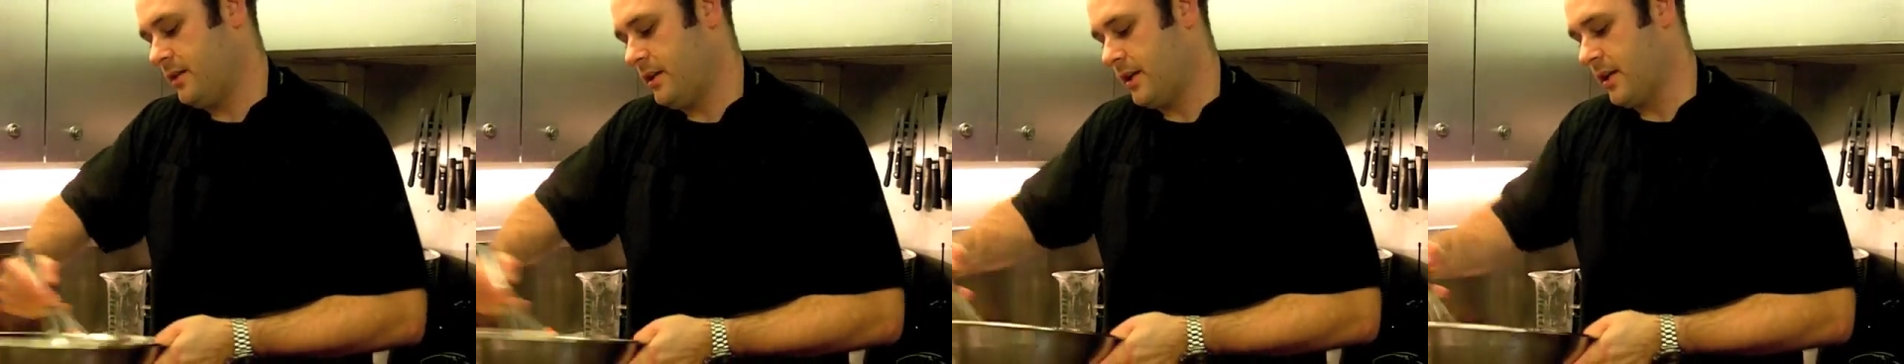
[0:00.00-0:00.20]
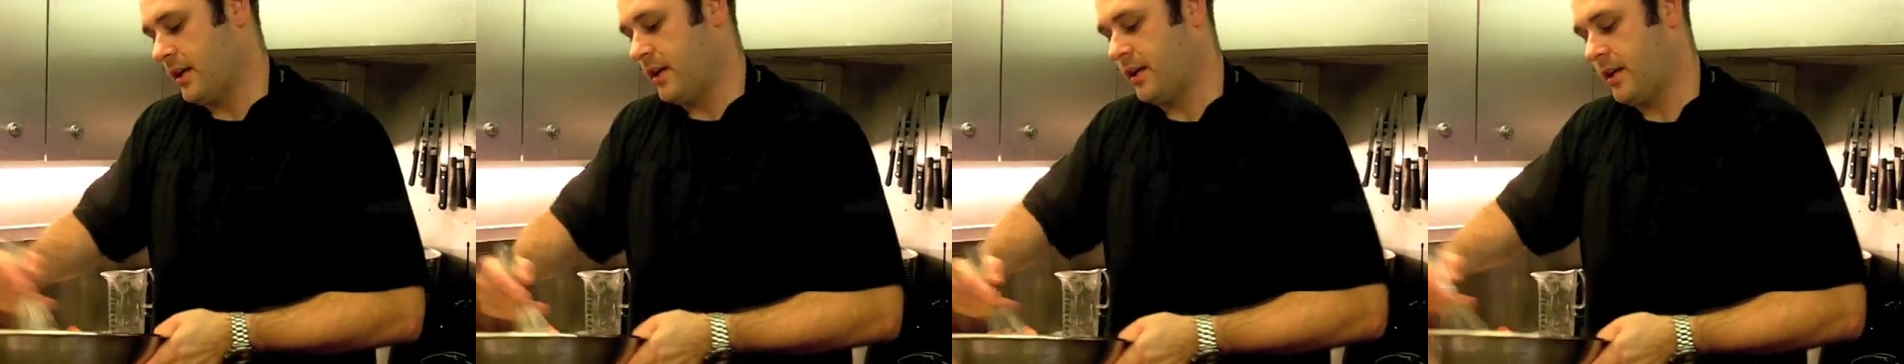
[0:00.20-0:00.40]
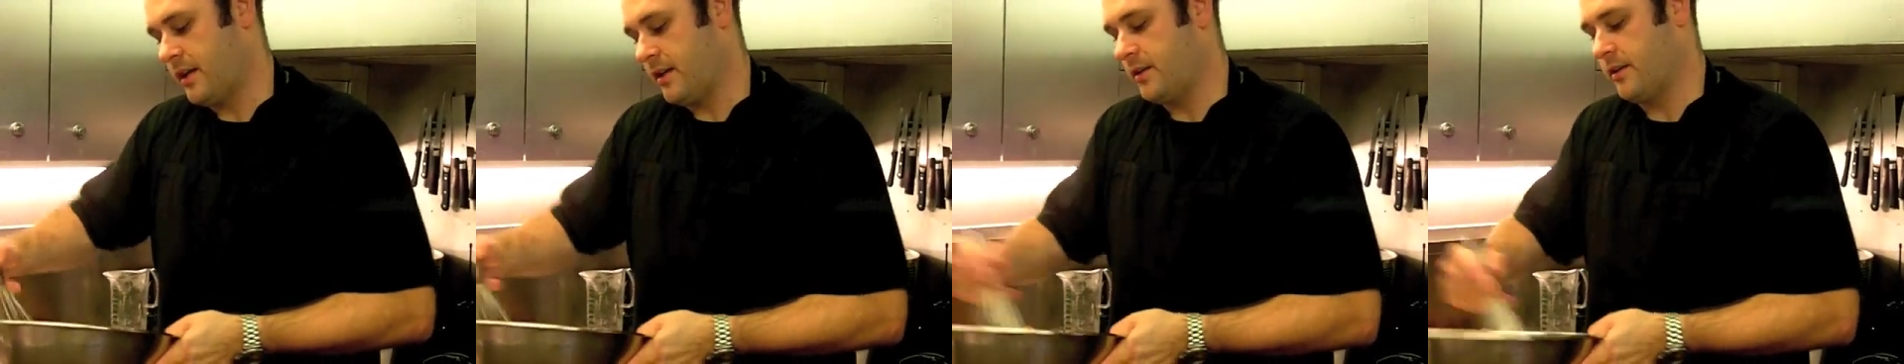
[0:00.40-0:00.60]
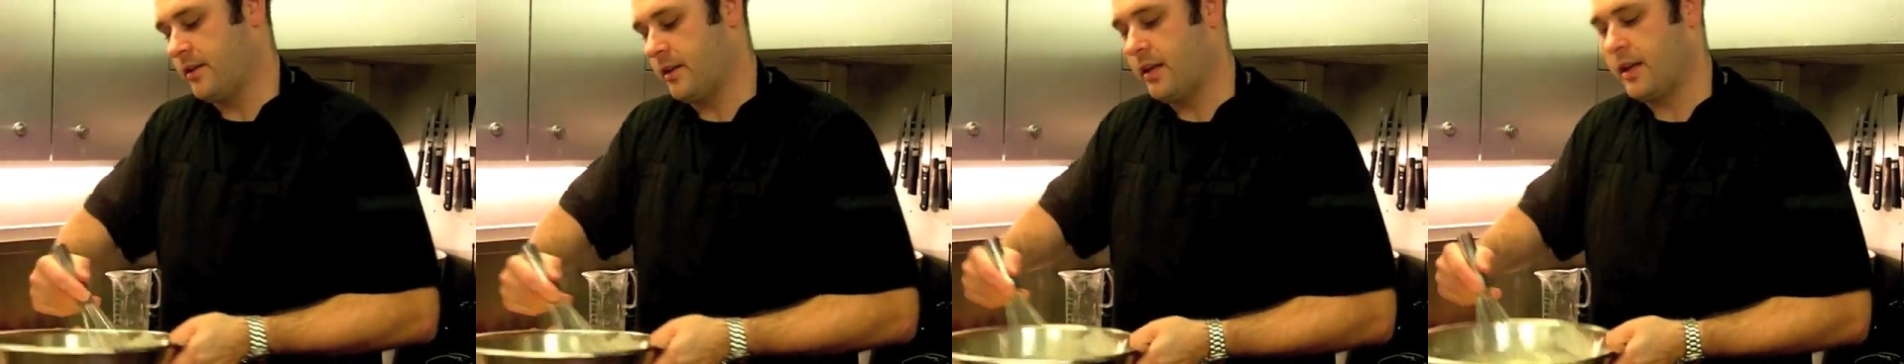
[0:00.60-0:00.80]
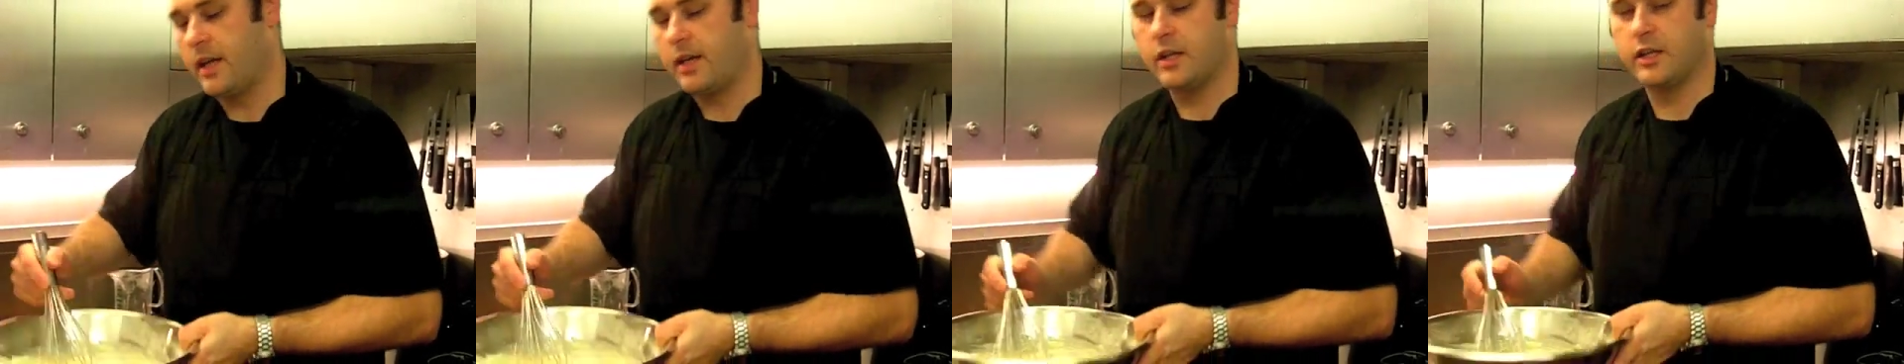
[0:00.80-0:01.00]
yeah,
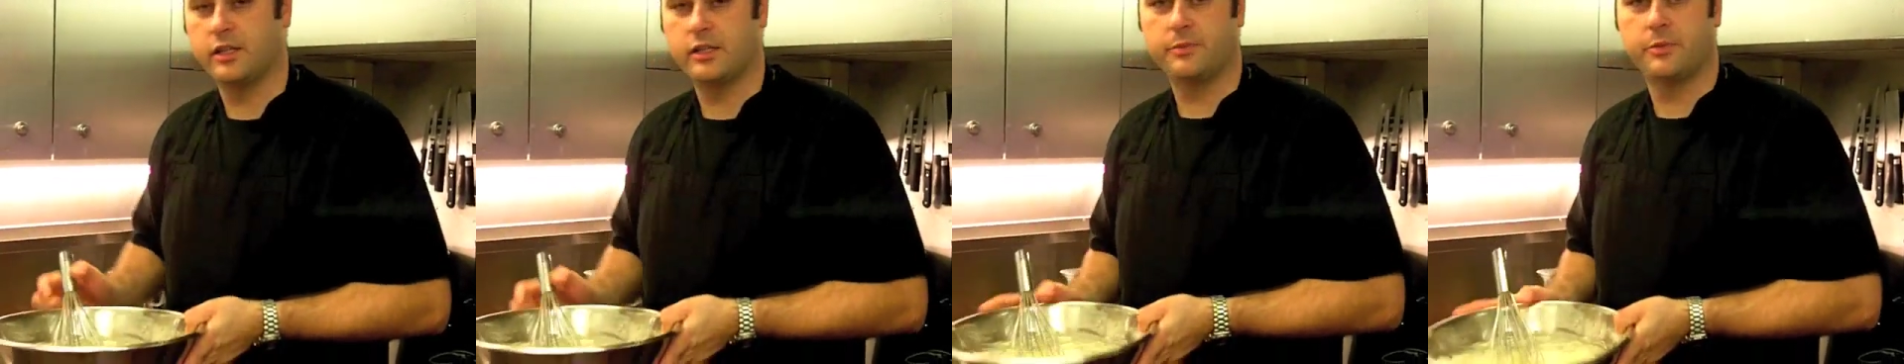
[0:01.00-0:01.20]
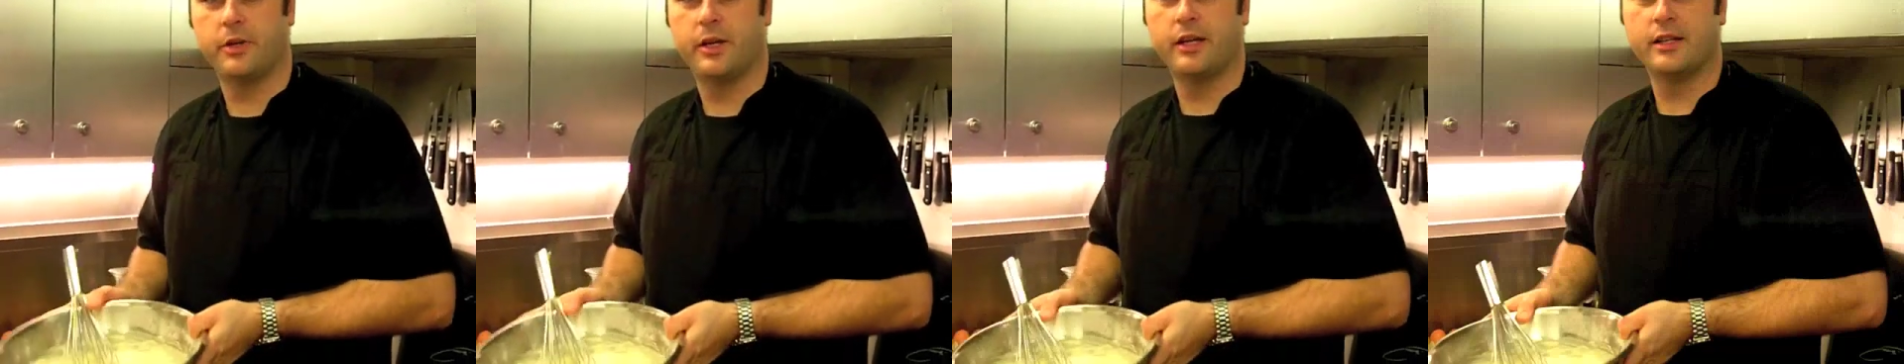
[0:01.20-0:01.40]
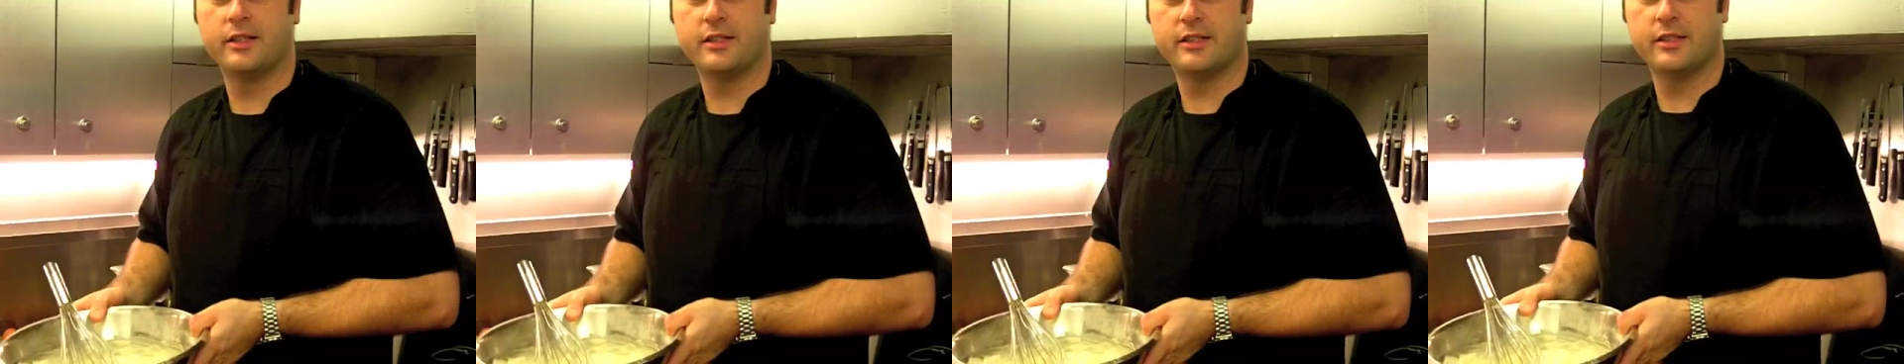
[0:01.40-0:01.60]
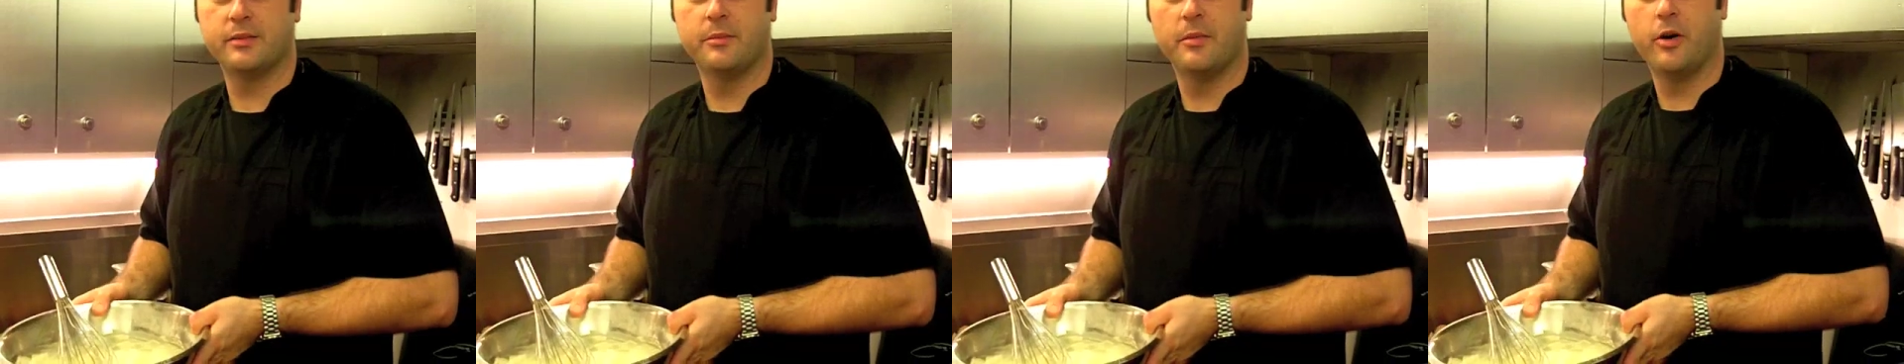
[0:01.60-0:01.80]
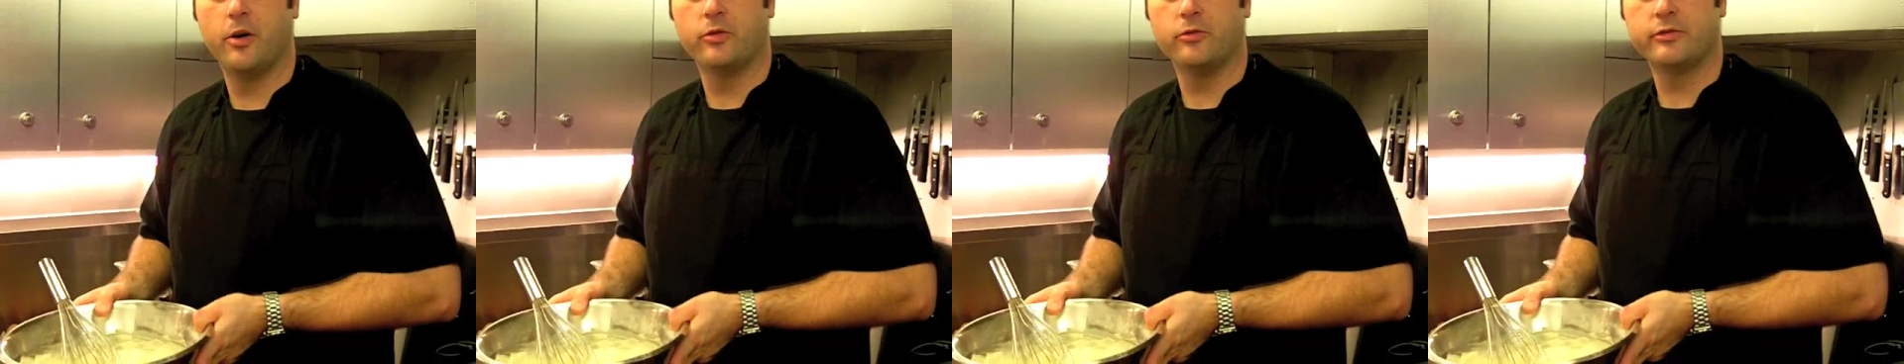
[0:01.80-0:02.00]
and then you just put it into some
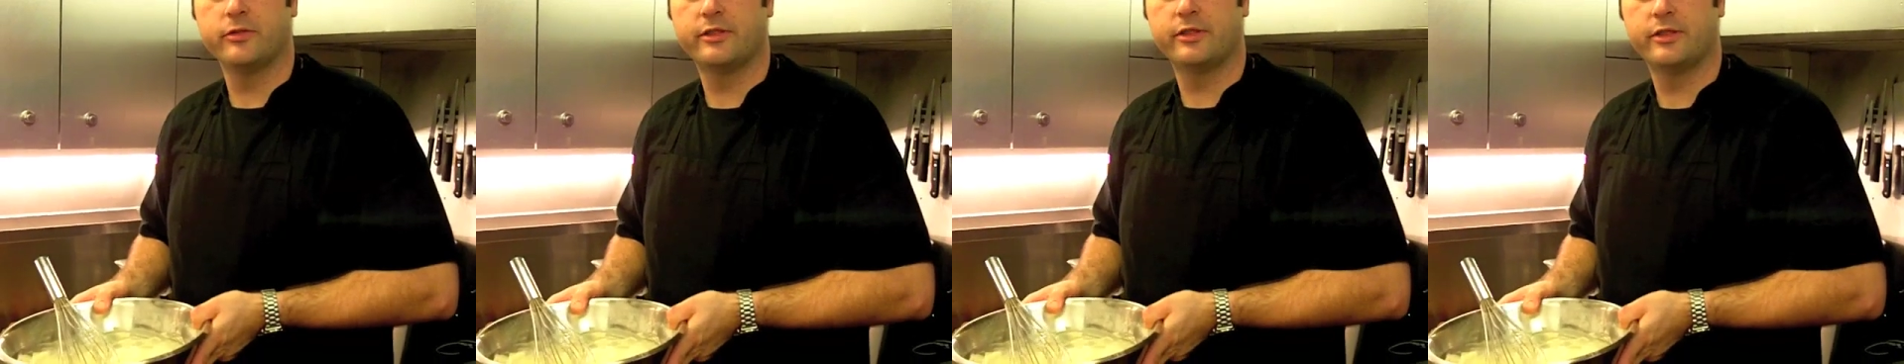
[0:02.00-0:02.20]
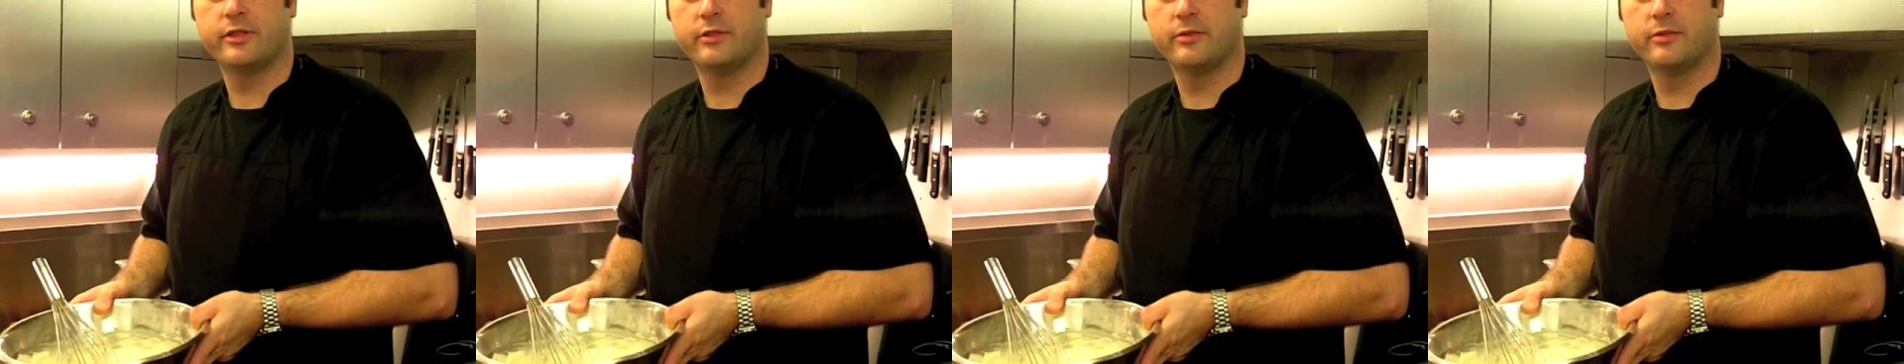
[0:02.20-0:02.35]
molds